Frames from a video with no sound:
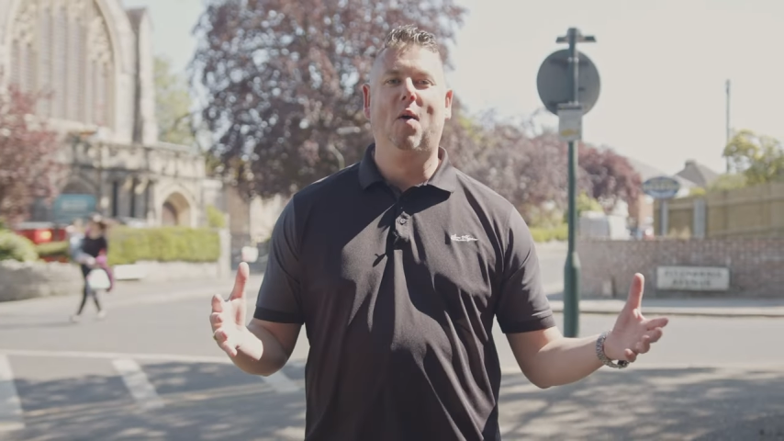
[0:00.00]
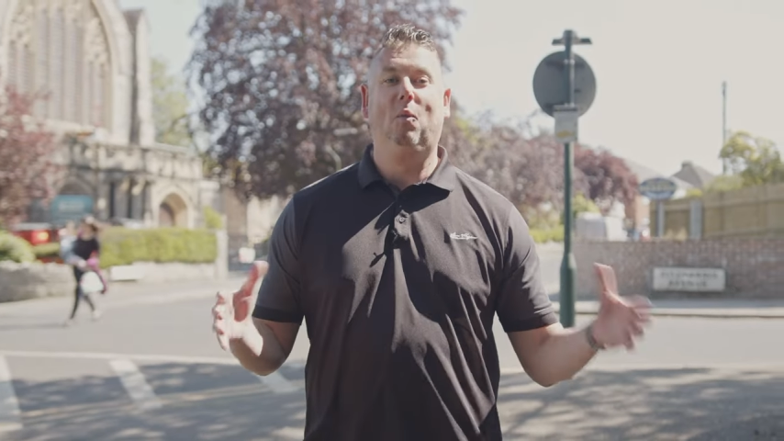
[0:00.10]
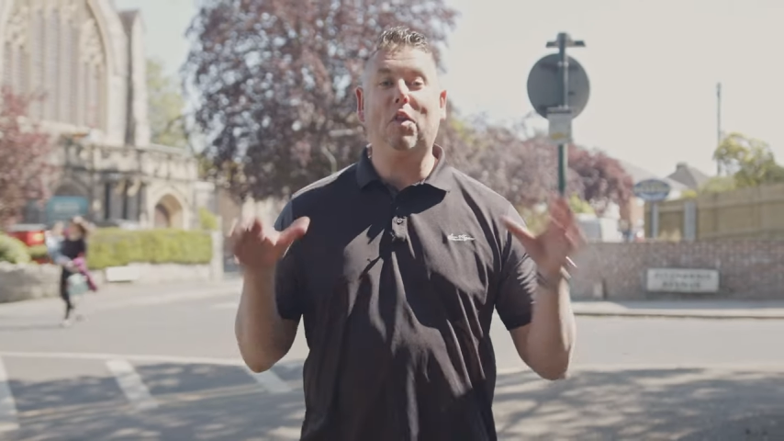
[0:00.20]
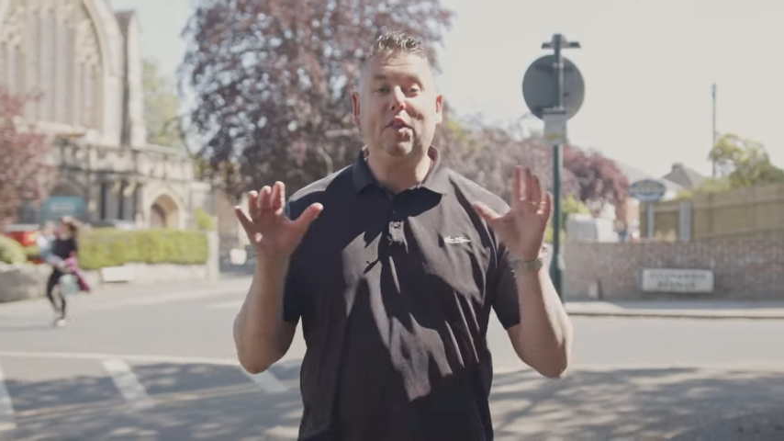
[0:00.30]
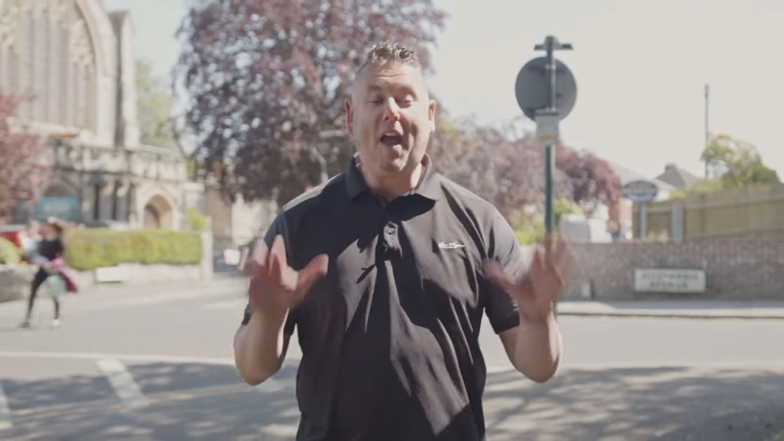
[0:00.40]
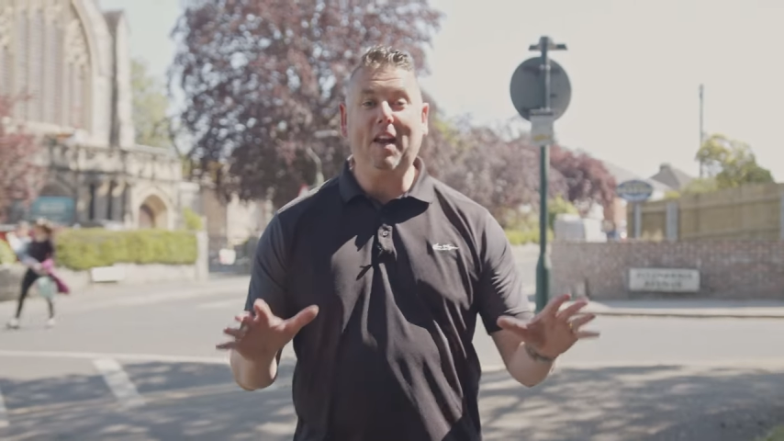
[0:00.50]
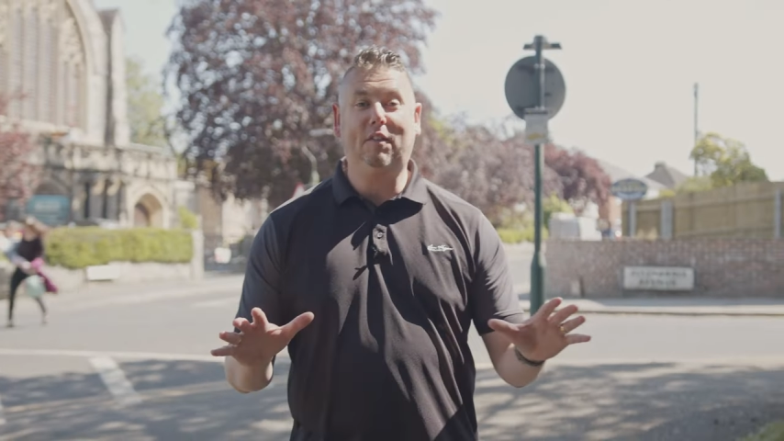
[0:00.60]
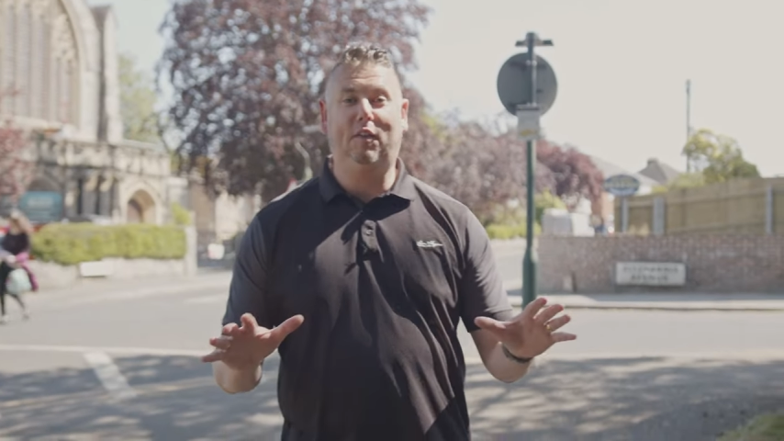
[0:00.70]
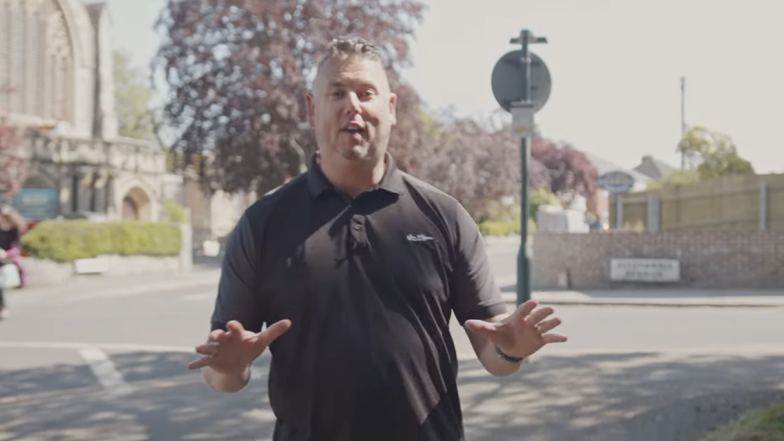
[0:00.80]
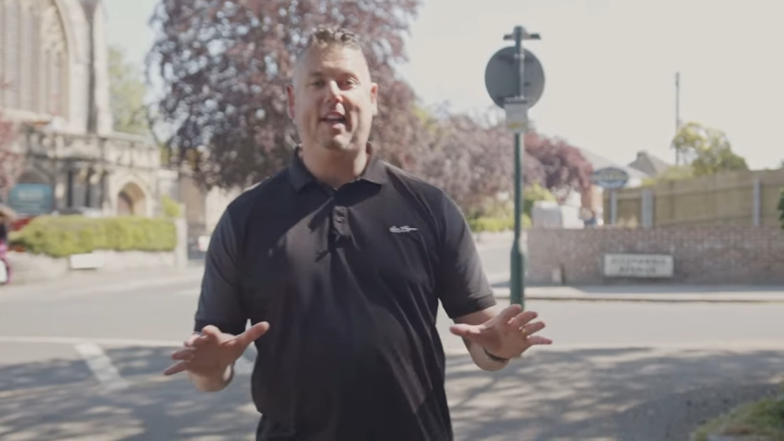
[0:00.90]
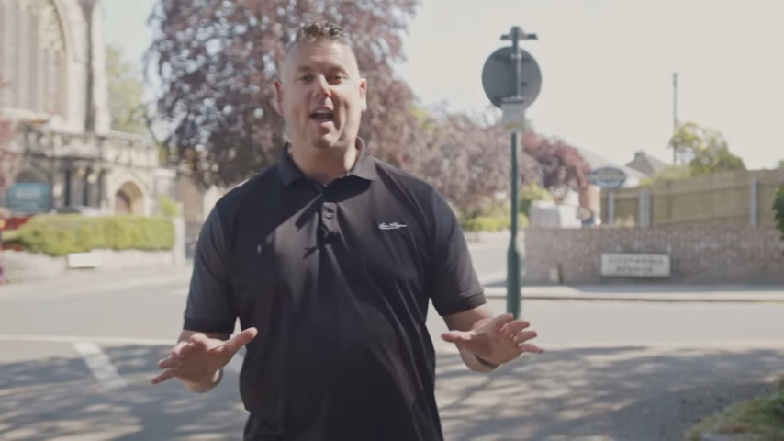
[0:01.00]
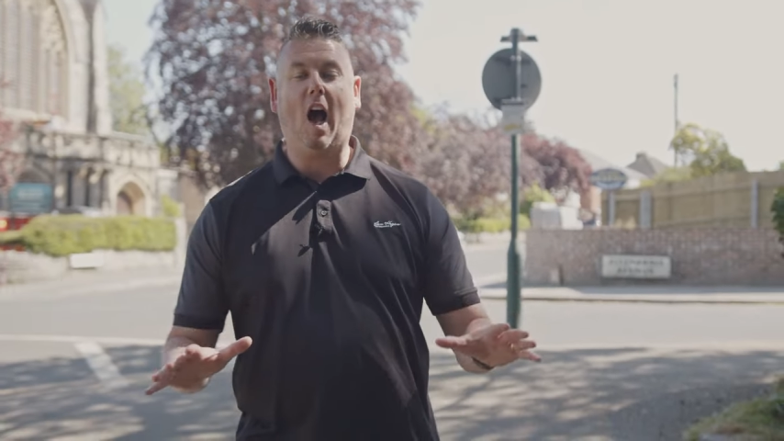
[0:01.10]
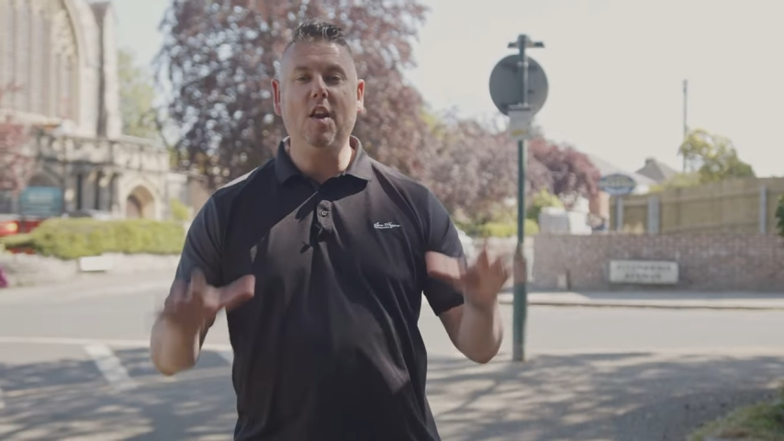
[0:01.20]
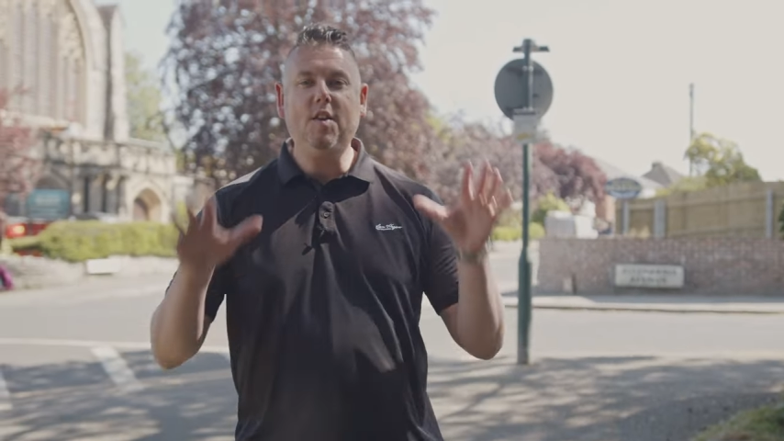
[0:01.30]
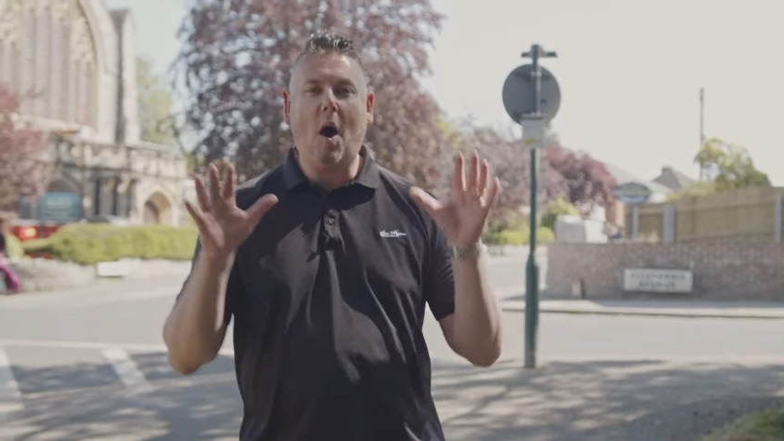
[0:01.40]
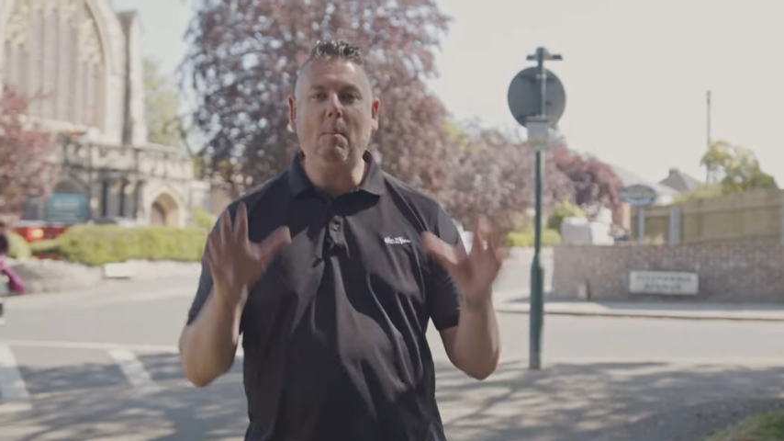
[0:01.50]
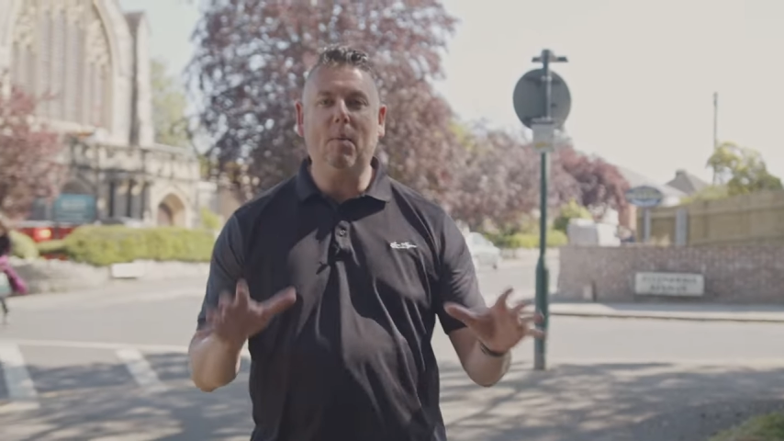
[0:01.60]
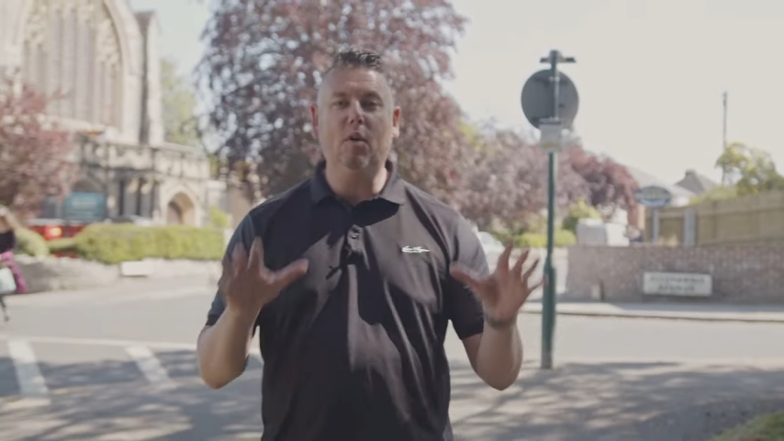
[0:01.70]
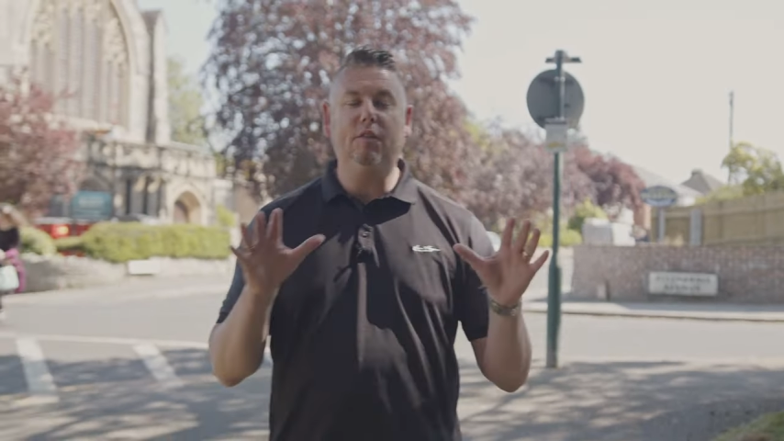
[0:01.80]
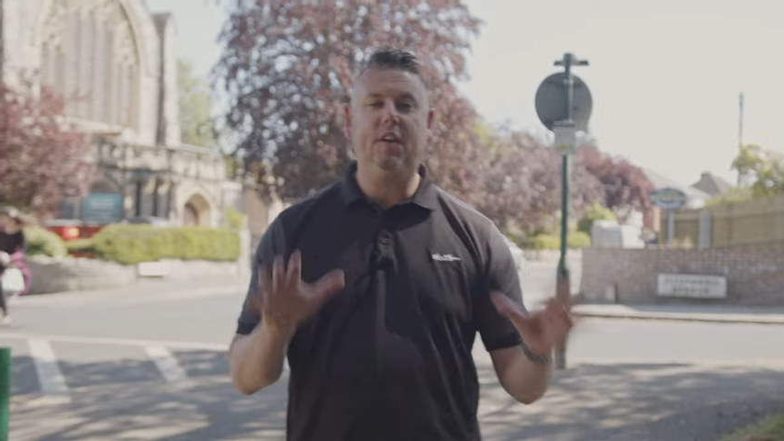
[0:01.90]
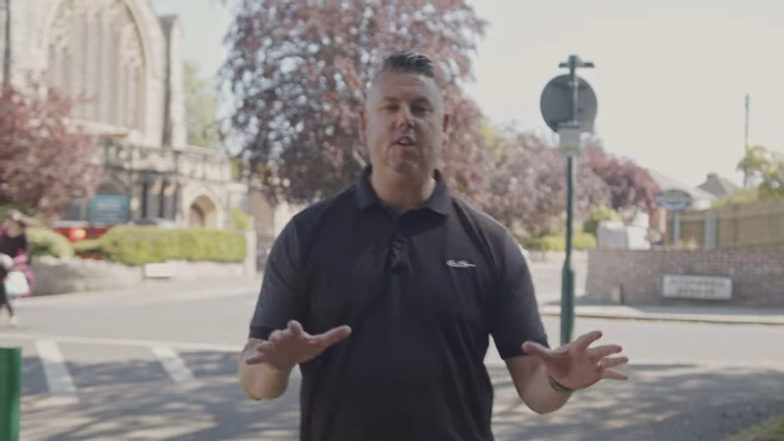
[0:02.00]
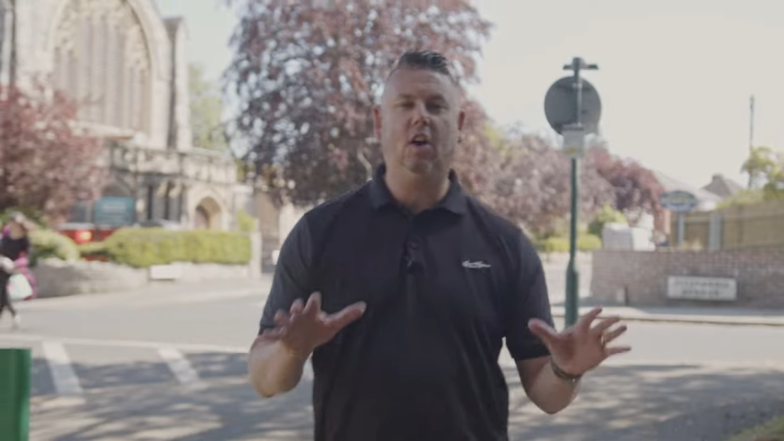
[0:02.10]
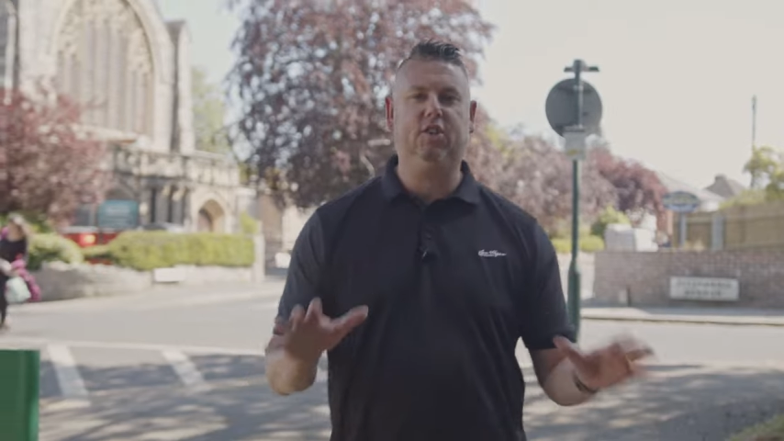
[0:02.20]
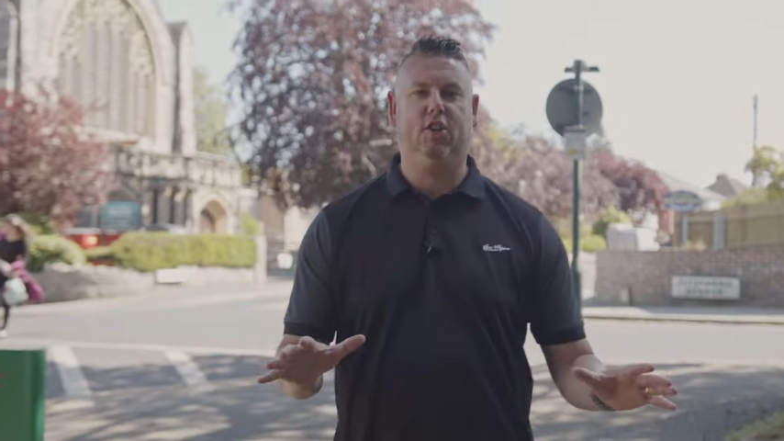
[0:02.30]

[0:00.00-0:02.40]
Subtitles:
Well, thankfully, a number of Vineyard